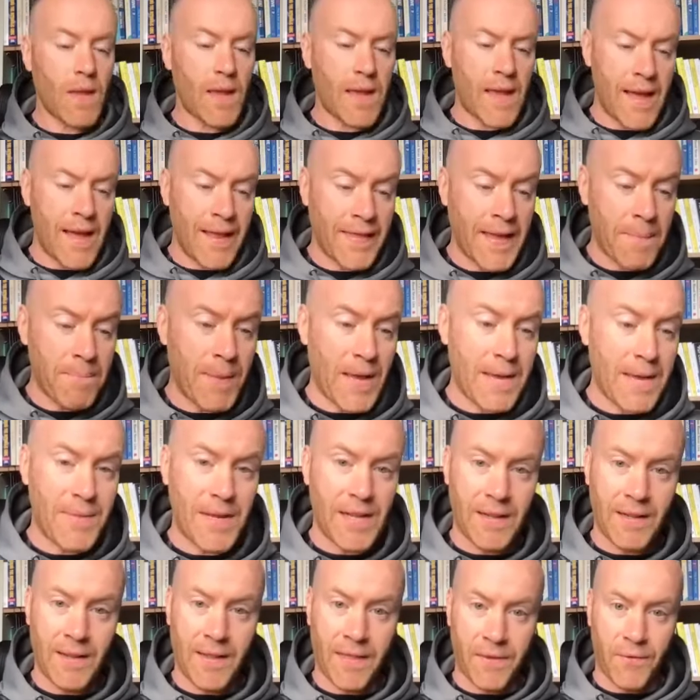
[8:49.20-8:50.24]
And that baby
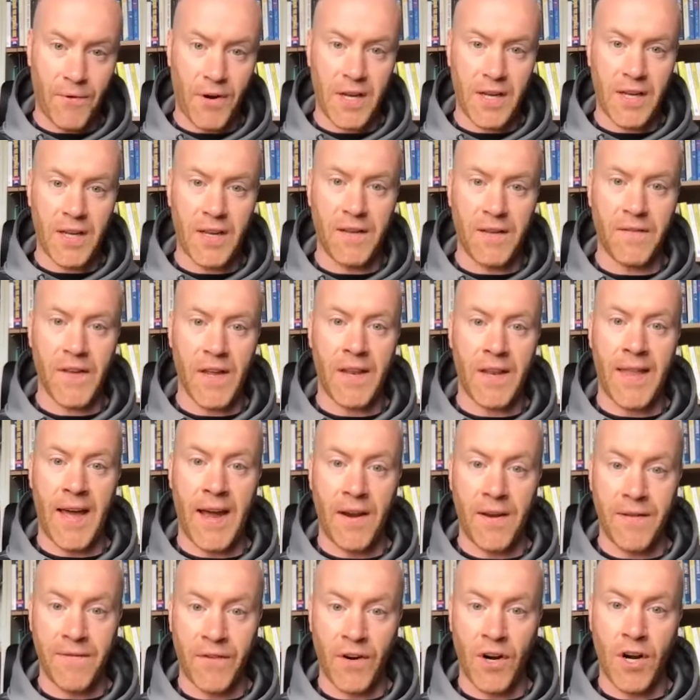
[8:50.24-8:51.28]
will thrive in
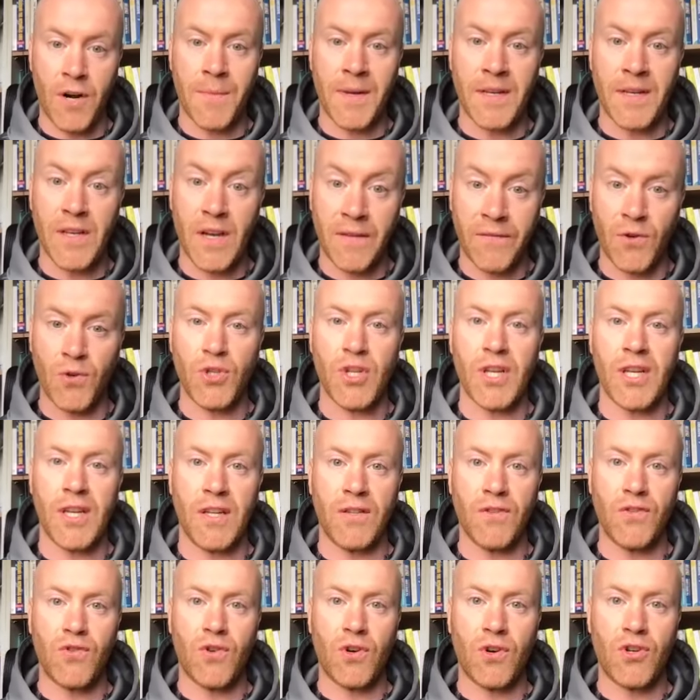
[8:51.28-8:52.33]
that environment of routine
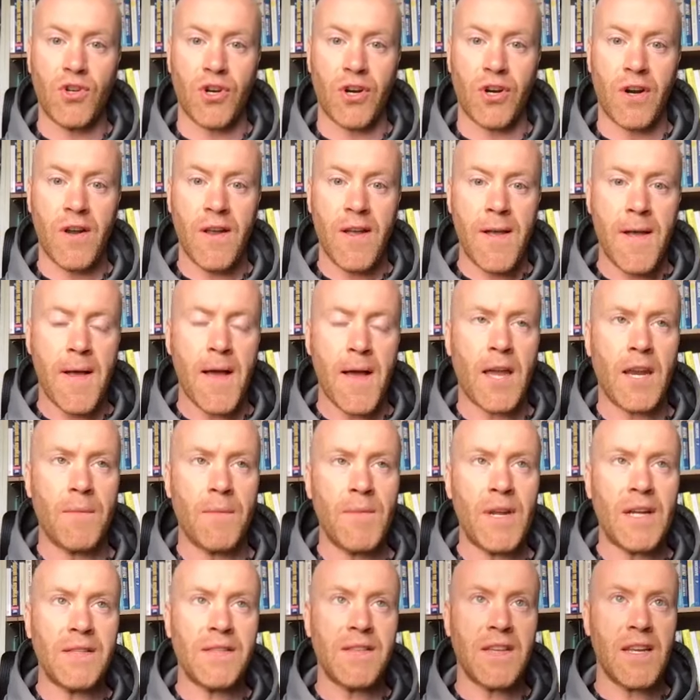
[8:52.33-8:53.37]
and structure. And I'm
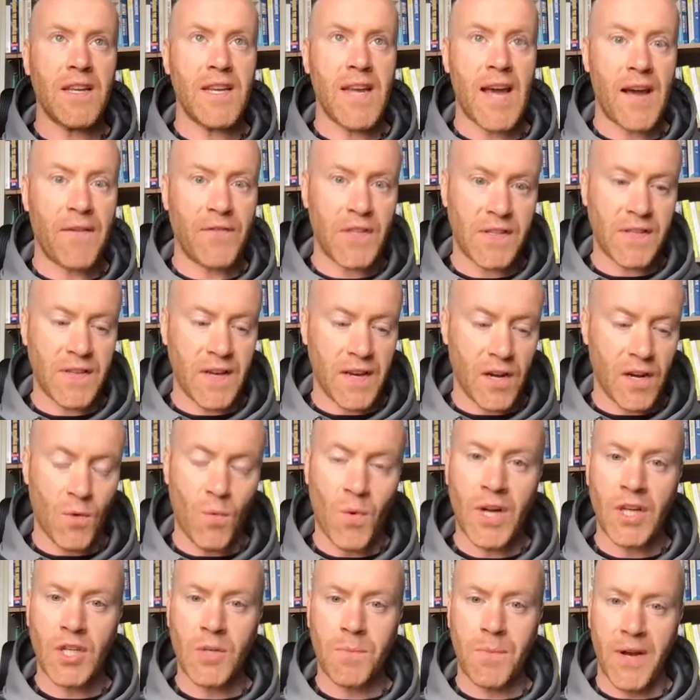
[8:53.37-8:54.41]
not saying you have to set your
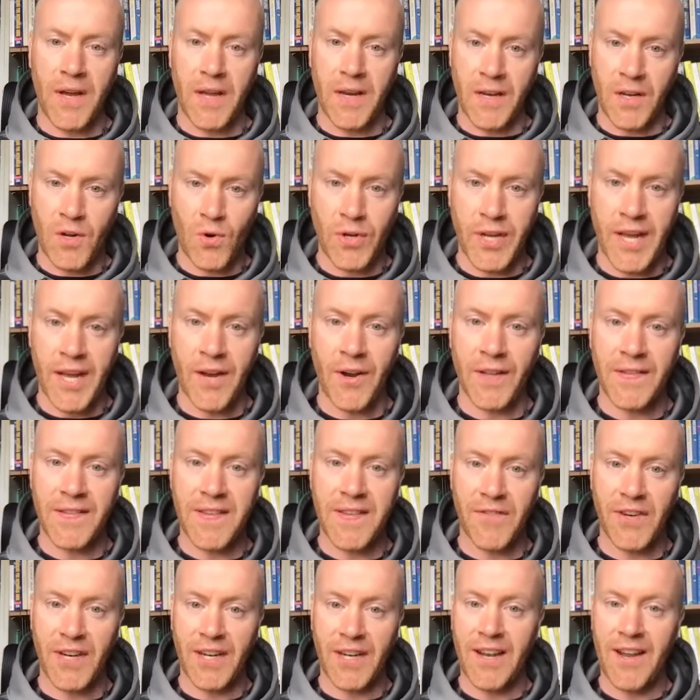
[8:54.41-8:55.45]
watch by it and go down at
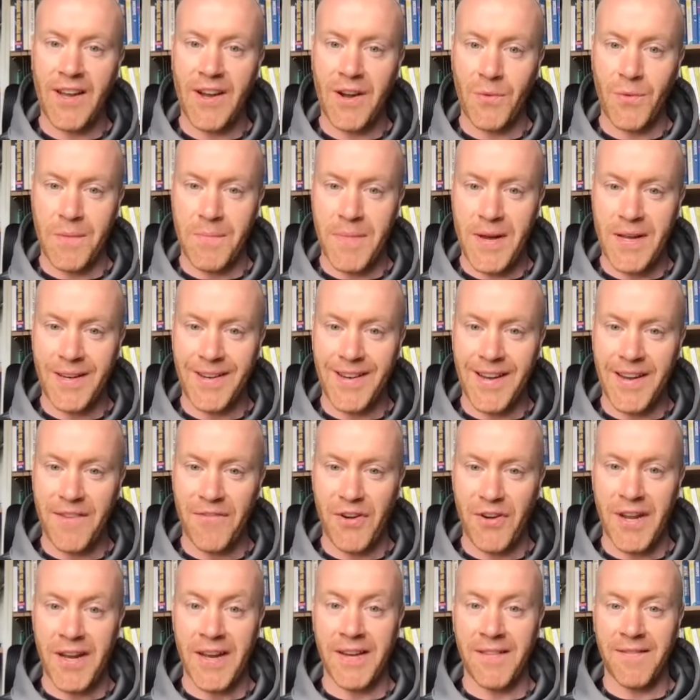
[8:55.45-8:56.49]
7 o'clock with a bottle every
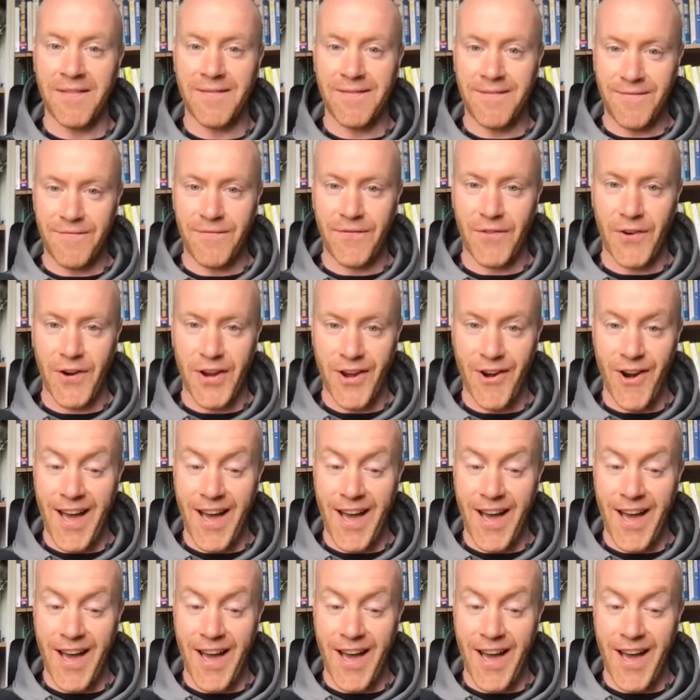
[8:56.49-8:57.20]
night for your